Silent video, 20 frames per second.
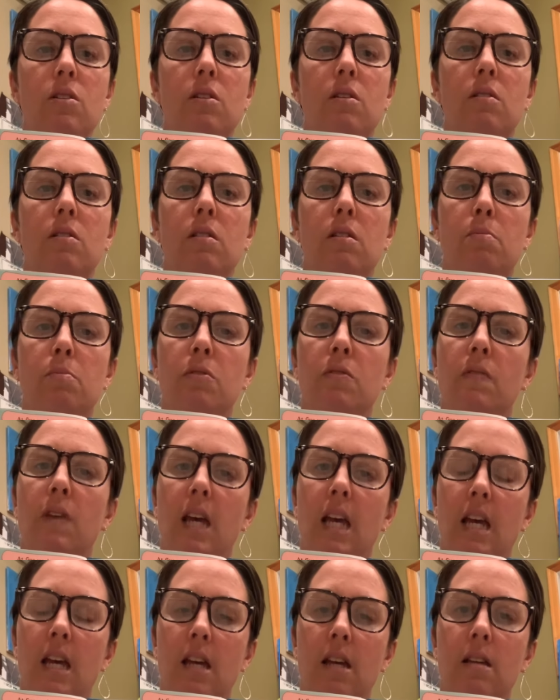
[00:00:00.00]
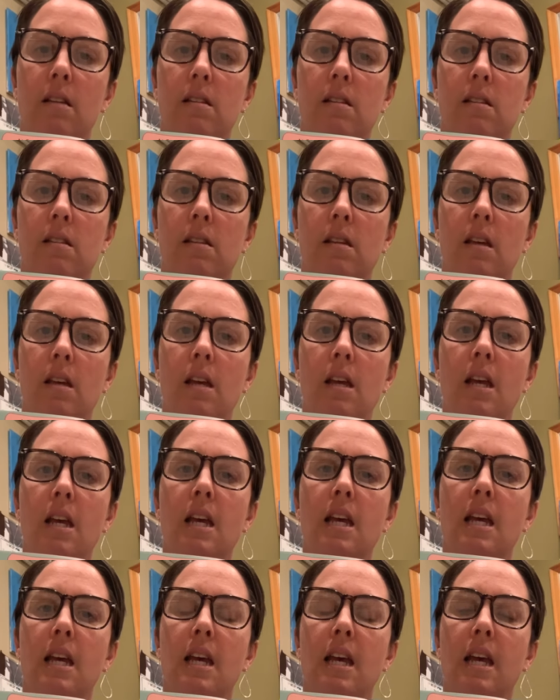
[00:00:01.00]
the clump of eggs,
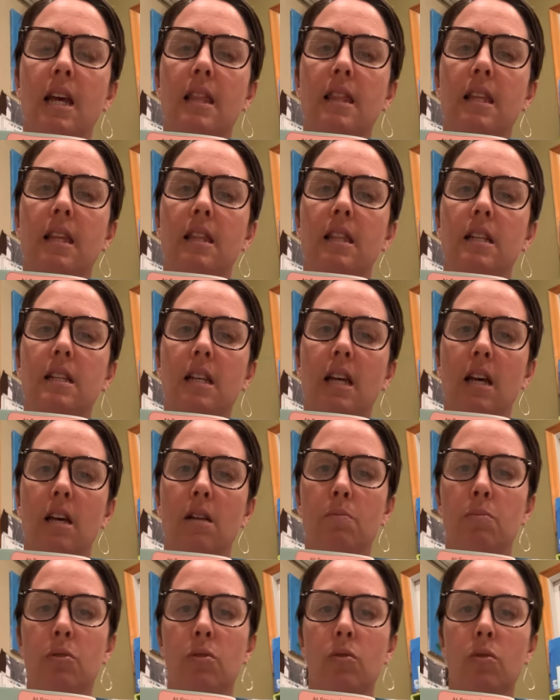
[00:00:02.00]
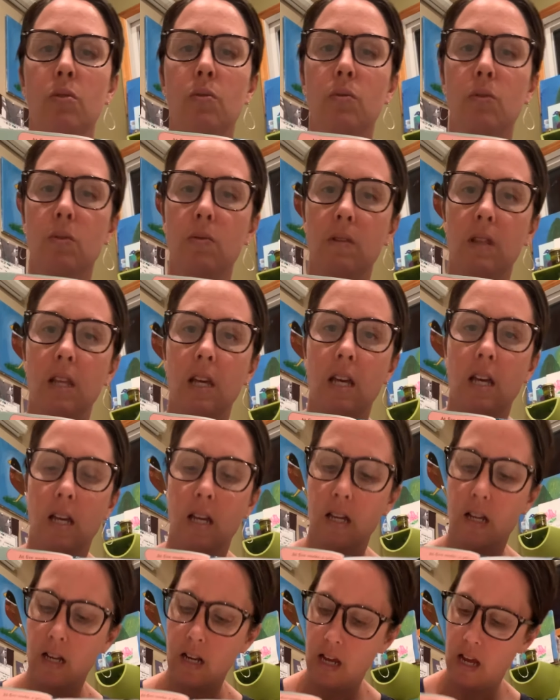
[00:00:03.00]
and then the tadpole grew in the egg
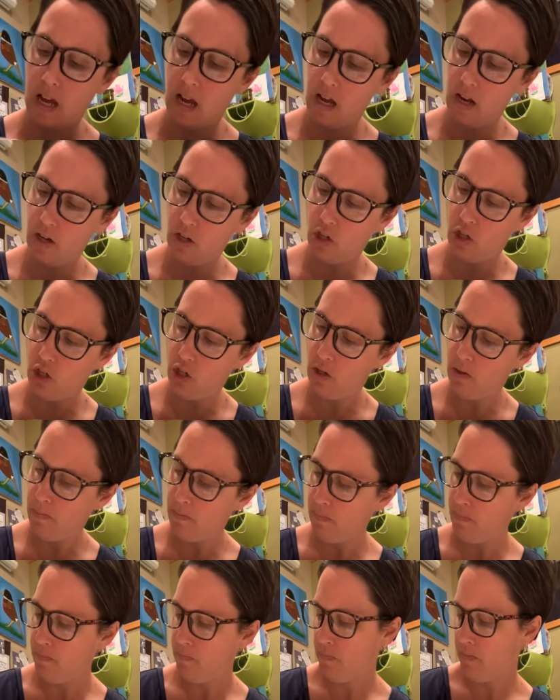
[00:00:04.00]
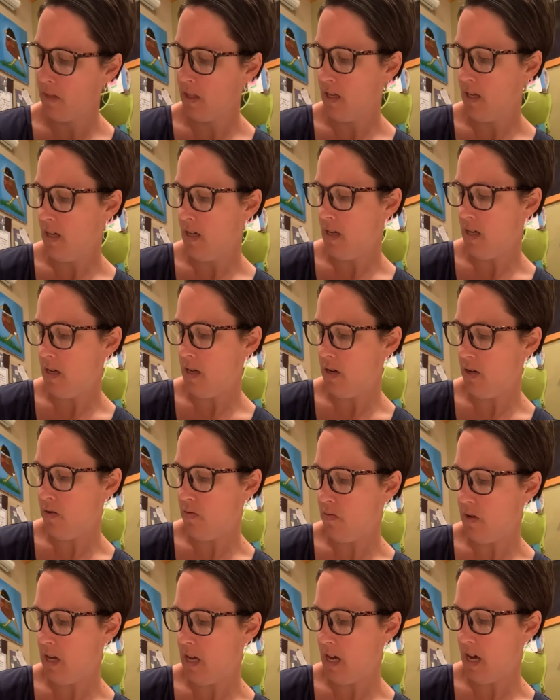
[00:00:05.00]
and hatched. Here
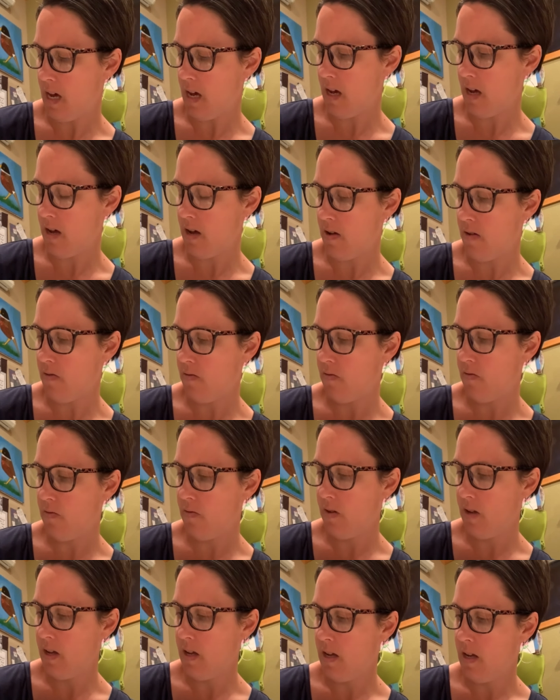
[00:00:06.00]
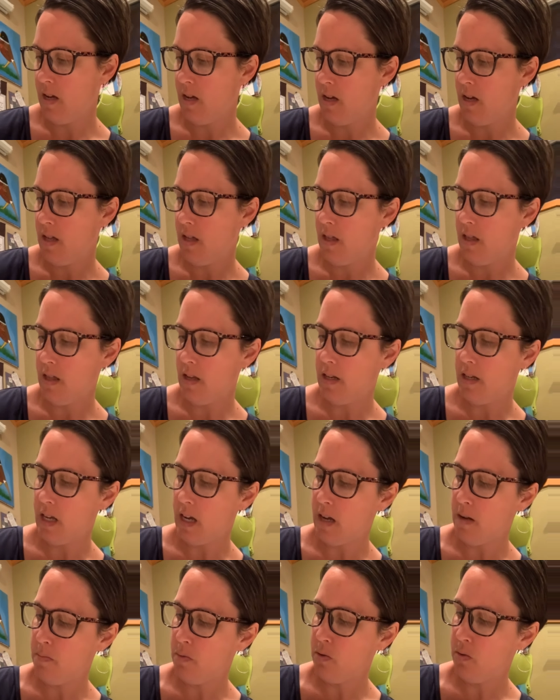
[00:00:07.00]
we have the
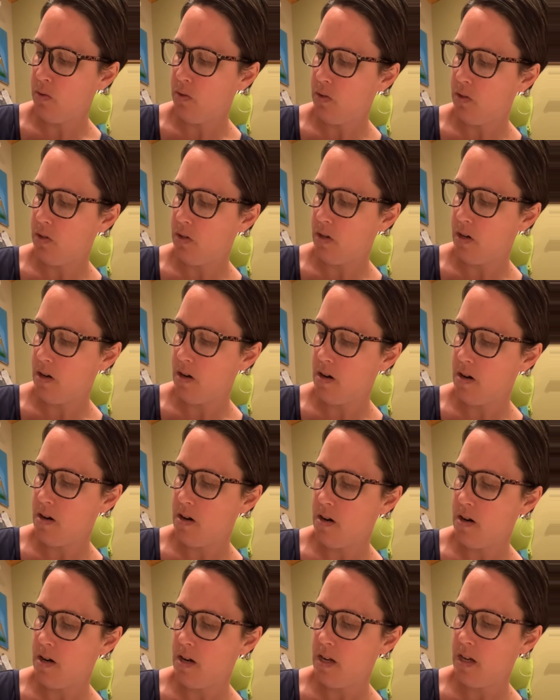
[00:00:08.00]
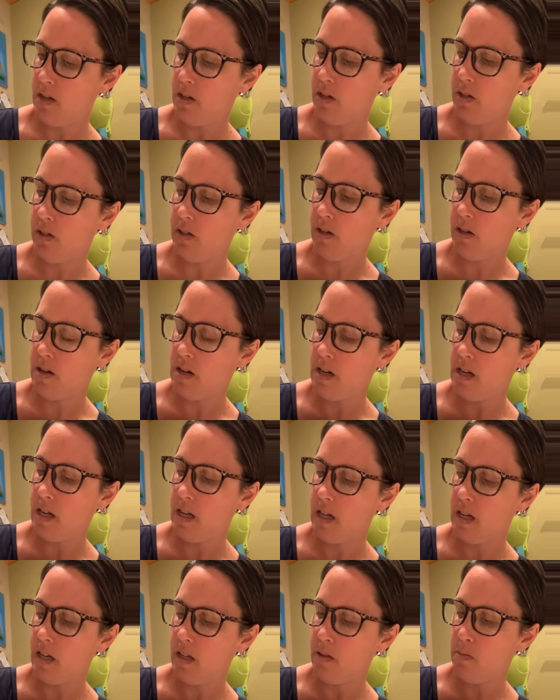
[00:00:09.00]
tadpole just starting to
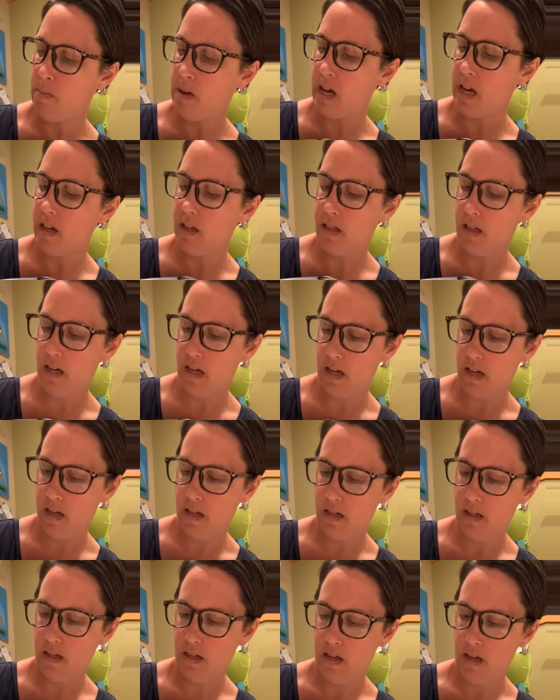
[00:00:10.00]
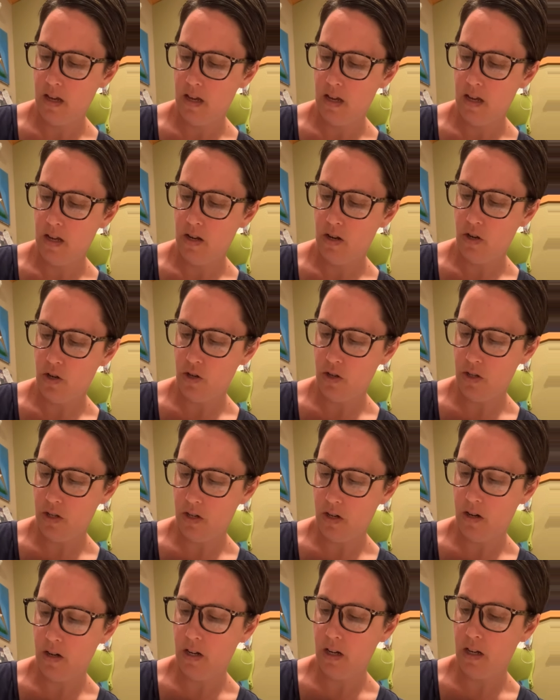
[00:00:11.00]
get its back legs, just
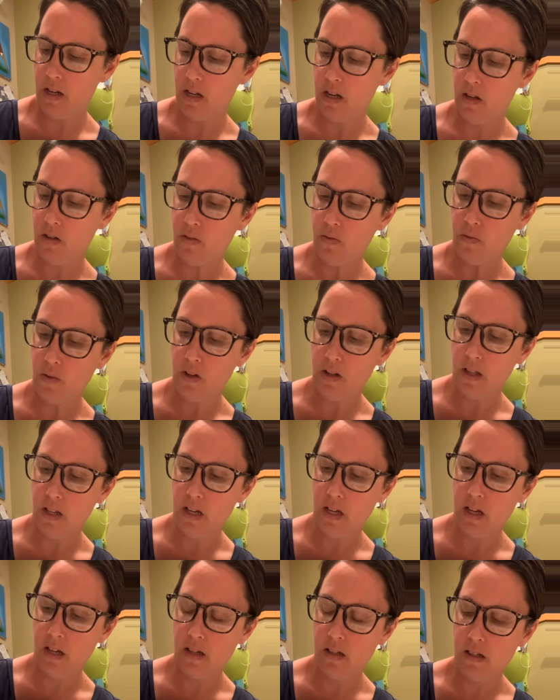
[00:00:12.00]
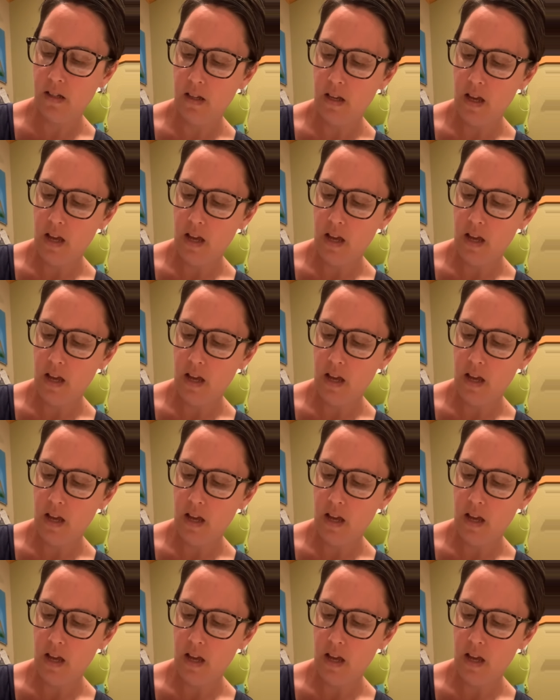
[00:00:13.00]
starting to get its front legs,